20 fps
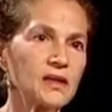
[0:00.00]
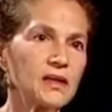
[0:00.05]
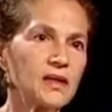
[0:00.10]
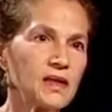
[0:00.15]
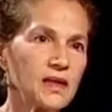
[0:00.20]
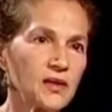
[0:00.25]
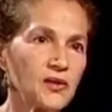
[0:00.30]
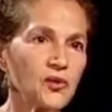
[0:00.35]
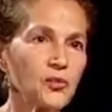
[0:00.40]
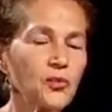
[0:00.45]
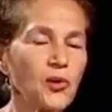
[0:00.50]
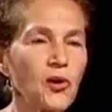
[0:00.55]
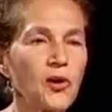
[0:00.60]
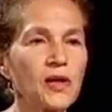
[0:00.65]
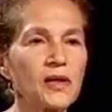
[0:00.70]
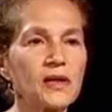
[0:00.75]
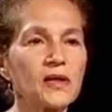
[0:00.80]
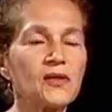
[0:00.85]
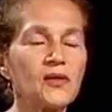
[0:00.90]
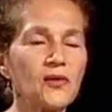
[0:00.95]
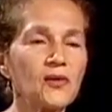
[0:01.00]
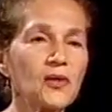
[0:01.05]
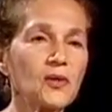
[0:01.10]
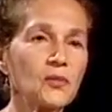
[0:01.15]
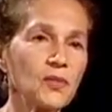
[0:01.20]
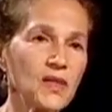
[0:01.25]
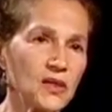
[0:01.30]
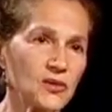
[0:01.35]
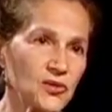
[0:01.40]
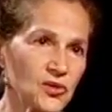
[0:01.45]
The inner part, yoga
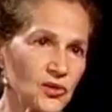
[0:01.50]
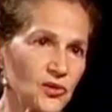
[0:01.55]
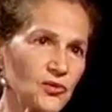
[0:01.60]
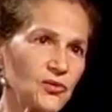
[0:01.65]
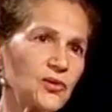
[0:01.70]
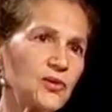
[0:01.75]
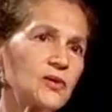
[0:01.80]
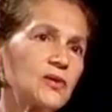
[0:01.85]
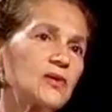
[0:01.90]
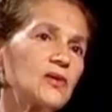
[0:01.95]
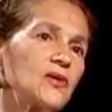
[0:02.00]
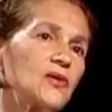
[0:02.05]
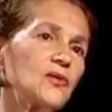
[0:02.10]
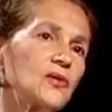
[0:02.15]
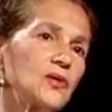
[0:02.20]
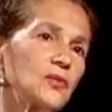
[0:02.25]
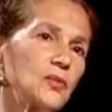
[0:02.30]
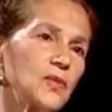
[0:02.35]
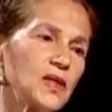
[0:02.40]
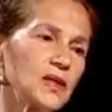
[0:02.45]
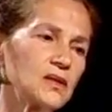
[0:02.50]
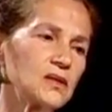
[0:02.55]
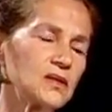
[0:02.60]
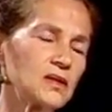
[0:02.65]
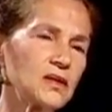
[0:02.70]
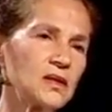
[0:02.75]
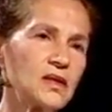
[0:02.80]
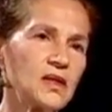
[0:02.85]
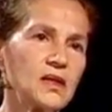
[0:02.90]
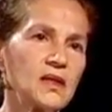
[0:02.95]
means union. Yoga means
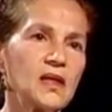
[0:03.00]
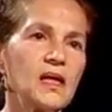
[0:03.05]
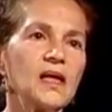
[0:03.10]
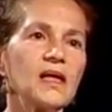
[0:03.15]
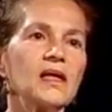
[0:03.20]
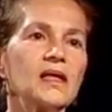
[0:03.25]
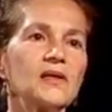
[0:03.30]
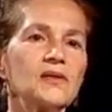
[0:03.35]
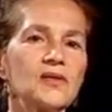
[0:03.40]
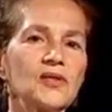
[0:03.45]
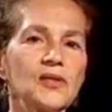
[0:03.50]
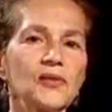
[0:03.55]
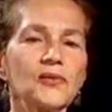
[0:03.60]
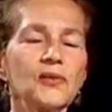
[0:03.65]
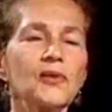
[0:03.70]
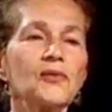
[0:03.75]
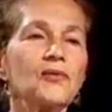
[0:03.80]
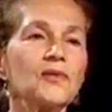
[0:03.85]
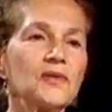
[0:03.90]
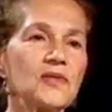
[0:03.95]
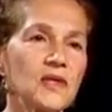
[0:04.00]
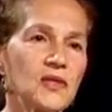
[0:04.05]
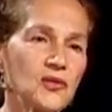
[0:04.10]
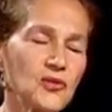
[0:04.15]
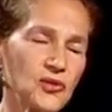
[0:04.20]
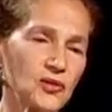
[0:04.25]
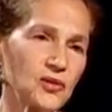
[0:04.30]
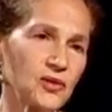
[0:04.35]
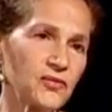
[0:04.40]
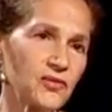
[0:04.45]
the
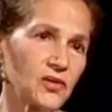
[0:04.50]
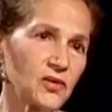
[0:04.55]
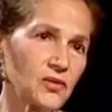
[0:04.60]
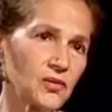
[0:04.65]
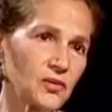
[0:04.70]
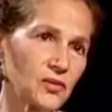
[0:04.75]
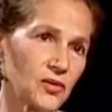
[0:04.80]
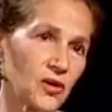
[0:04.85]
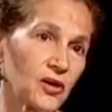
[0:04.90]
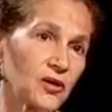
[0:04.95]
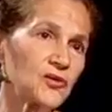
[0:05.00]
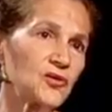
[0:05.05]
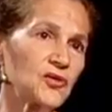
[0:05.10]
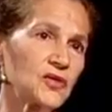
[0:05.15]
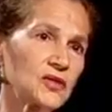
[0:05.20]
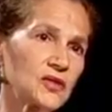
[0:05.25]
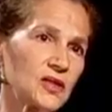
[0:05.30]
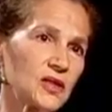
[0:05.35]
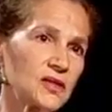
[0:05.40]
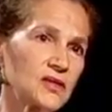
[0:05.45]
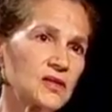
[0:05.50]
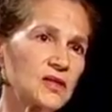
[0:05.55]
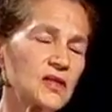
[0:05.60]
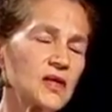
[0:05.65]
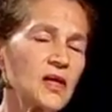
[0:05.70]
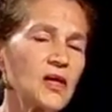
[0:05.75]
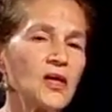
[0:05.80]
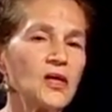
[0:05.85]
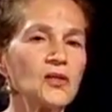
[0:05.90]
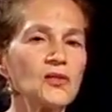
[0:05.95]
interiorization of the consciousness.
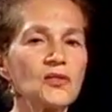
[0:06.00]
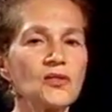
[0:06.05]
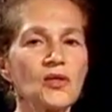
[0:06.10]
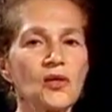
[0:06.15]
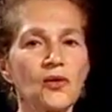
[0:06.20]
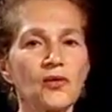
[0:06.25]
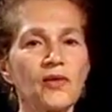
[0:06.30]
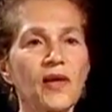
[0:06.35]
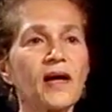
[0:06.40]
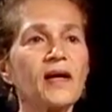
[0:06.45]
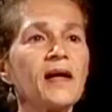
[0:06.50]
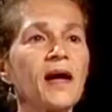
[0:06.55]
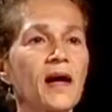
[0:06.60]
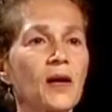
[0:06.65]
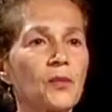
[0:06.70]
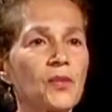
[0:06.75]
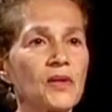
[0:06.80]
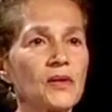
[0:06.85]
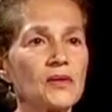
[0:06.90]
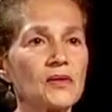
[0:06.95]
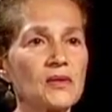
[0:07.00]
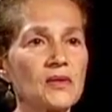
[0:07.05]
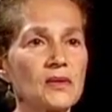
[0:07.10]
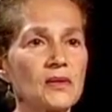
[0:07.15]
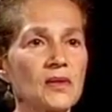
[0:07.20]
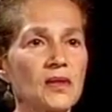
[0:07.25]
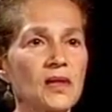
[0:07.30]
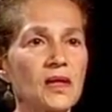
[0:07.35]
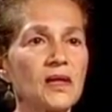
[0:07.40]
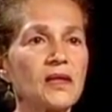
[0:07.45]
So that happens
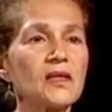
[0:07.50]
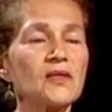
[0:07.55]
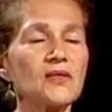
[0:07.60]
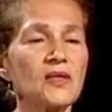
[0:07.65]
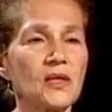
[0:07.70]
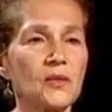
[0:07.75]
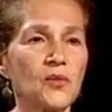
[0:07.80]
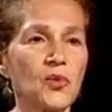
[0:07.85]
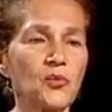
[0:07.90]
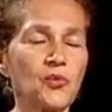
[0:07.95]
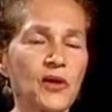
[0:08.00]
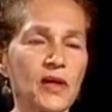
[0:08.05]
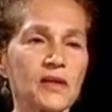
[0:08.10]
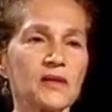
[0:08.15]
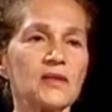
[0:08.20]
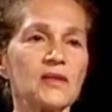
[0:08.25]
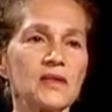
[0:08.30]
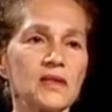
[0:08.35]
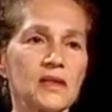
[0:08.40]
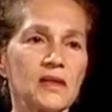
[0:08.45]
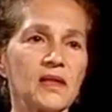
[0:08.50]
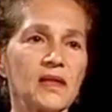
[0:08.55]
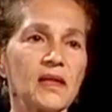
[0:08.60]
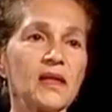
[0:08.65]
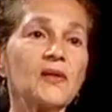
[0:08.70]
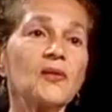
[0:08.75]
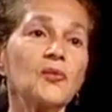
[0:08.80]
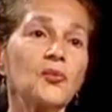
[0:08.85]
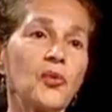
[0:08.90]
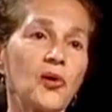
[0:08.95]
anytime you're practicing the
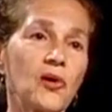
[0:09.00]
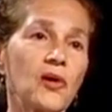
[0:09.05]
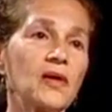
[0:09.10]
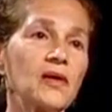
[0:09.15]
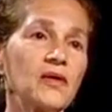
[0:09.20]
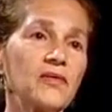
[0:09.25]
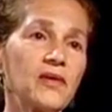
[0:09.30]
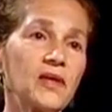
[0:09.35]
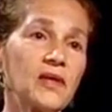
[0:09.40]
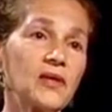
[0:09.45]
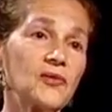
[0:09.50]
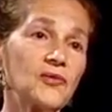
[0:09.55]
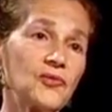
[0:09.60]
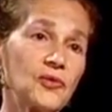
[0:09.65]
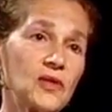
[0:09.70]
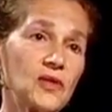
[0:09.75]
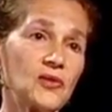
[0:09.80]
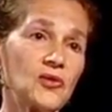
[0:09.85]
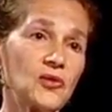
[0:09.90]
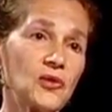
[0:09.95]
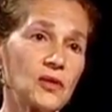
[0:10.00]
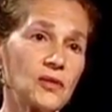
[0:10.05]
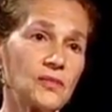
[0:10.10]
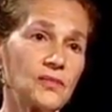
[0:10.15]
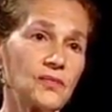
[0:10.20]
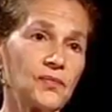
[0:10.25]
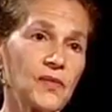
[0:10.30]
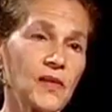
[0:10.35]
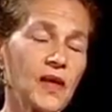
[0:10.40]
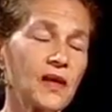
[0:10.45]
inner part of any tradition.
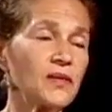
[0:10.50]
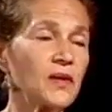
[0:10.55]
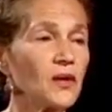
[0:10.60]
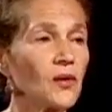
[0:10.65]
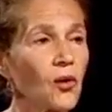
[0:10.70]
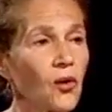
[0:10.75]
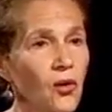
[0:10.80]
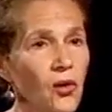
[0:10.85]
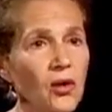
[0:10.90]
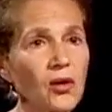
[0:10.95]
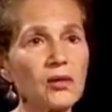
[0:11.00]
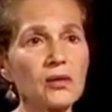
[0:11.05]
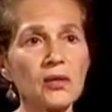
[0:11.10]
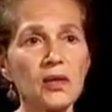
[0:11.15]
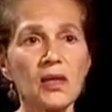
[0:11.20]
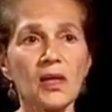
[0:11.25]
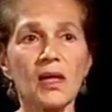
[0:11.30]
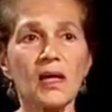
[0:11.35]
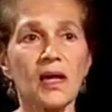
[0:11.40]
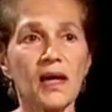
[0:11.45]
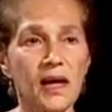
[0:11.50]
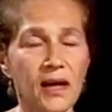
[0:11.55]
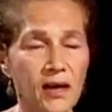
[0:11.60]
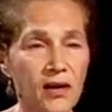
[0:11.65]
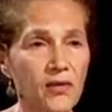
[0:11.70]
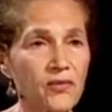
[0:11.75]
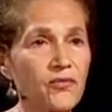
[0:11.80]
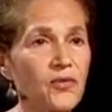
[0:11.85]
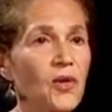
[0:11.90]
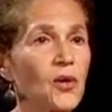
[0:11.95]
And they all
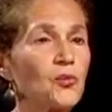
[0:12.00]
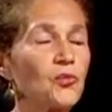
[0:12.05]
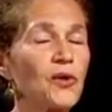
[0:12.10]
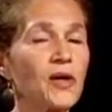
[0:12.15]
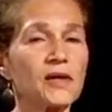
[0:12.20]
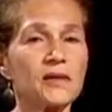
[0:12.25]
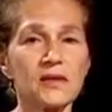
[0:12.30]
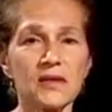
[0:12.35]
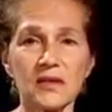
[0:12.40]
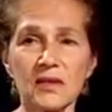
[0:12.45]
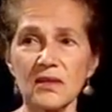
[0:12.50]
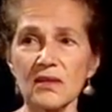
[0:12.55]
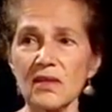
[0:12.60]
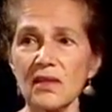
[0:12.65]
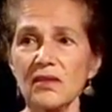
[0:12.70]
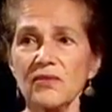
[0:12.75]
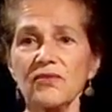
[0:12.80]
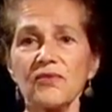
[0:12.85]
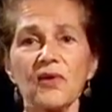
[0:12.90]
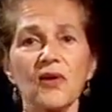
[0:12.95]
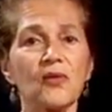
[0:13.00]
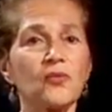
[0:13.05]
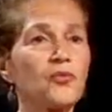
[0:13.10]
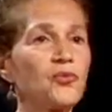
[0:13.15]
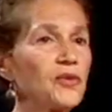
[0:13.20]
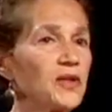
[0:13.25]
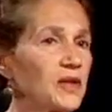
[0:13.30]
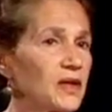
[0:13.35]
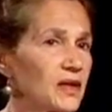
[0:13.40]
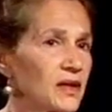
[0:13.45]
have practices that involve
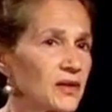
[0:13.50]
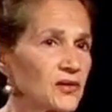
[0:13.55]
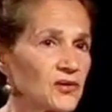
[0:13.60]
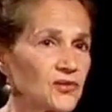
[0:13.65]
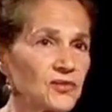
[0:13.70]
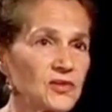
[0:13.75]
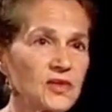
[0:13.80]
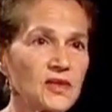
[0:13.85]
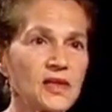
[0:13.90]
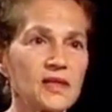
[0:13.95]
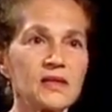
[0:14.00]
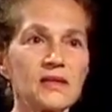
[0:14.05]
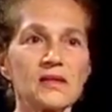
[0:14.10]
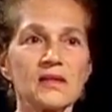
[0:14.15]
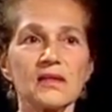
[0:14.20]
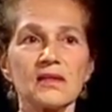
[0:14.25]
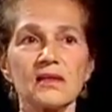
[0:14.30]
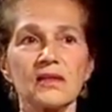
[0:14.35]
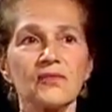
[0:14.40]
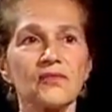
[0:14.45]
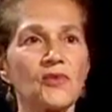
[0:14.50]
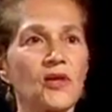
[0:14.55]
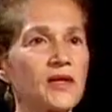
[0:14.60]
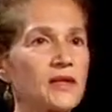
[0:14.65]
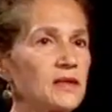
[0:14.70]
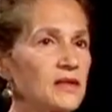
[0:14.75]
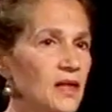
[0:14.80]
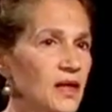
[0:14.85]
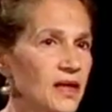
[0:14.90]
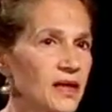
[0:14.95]
breathing exercises and
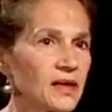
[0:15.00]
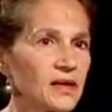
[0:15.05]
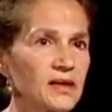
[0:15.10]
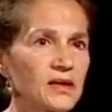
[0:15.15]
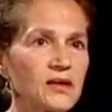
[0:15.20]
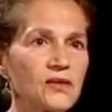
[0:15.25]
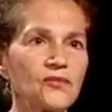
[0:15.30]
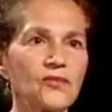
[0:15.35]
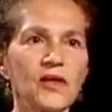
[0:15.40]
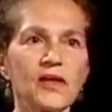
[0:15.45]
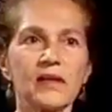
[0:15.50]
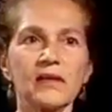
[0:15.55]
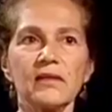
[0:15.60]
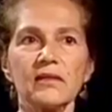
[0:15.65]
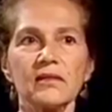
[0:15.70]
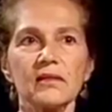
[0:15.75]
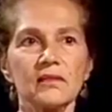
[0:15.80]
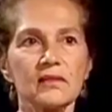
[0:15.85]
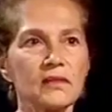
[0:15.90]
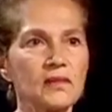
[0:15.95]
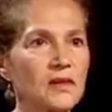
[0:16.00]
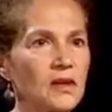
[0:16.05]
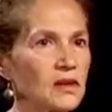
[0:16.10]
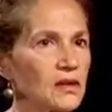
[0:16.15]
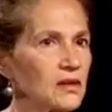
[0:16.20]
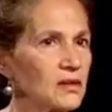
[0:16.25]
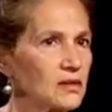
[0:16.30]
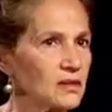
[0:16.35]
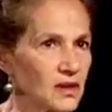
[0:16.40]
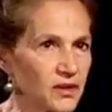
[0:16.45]
right diet and right
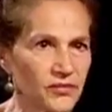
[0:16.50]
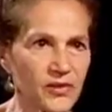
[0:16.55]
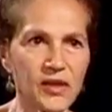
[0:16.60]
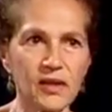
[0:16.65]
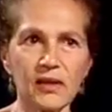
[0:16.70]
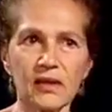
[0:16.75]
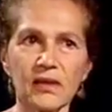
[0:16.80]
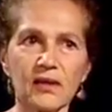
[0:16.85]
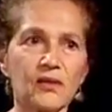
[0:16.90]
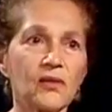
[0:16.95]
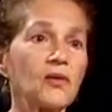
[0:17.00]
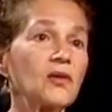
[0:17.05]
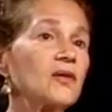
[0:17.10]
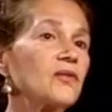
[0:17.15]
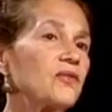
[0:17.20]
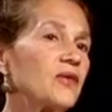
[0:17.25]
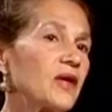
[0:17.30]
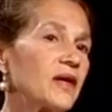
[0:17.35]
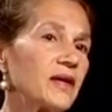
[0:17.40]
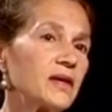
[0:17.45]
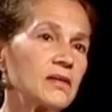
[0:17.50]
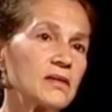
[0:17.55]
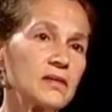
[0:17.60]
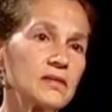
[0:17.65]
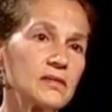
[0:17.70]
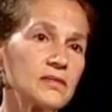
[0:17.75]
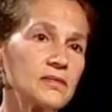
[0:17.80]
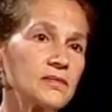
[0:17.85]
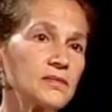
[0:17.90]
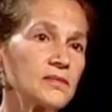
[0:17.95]
living and all of that.
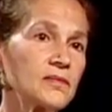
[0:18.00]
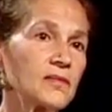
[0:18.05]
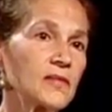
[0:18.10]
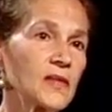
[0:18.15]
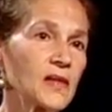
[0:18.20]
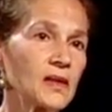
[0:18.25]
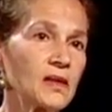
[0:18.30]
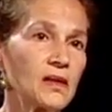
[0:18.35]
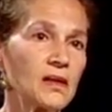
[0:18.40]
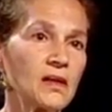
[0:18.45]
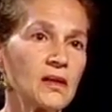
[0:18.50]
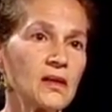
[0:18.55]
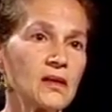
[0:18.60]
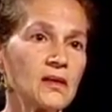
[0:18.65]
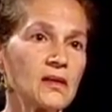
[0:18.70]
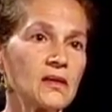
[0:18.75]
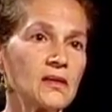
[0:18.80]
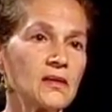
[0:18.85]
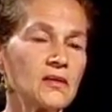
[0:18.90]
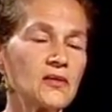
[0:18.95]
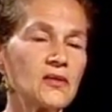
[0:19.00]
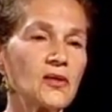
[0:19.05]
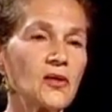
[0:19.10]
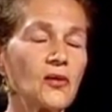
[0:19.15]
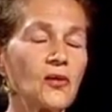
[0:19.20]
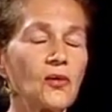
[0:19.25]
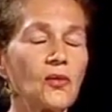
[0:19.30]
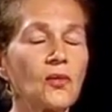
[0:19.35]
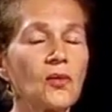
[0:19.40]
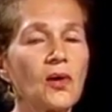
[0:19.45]

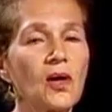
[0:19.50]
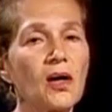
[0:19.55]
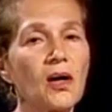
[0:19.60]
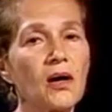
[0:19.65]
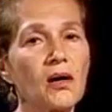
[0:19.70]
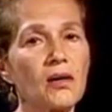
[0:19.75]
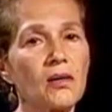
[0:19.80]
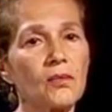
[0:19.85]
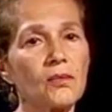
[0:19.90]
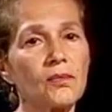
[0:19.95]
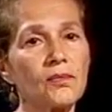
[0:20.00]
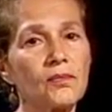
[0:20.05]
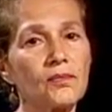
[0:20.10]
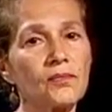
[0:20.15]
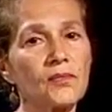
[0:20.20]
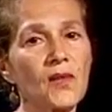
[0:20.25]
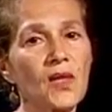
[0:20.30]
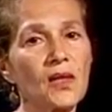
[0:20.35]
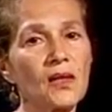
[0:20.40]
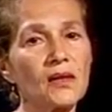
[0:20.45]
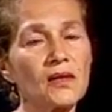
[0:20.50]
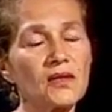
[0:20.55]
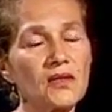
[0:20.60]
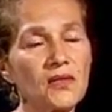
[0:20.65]
So the